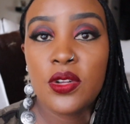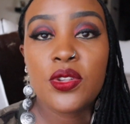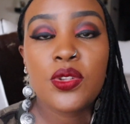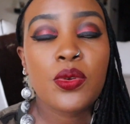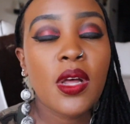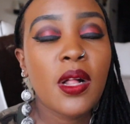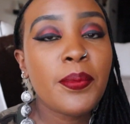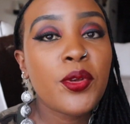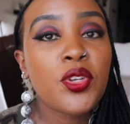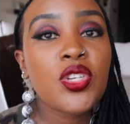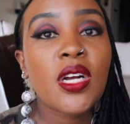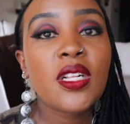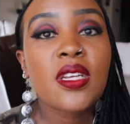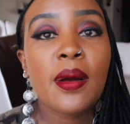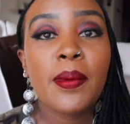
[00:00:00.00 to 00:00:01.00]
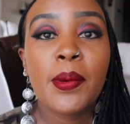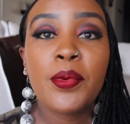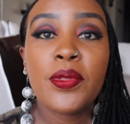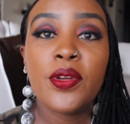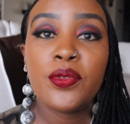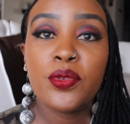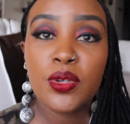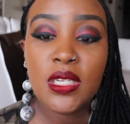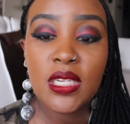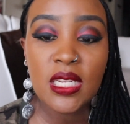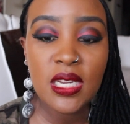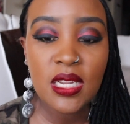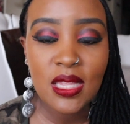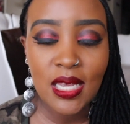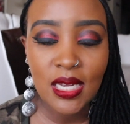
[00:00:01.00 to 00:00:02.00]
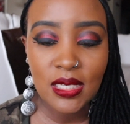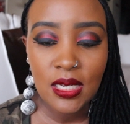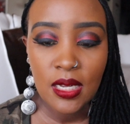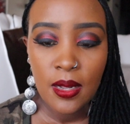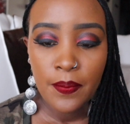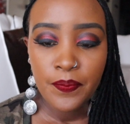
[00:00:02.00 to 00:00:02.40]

So help your child come up with a routine that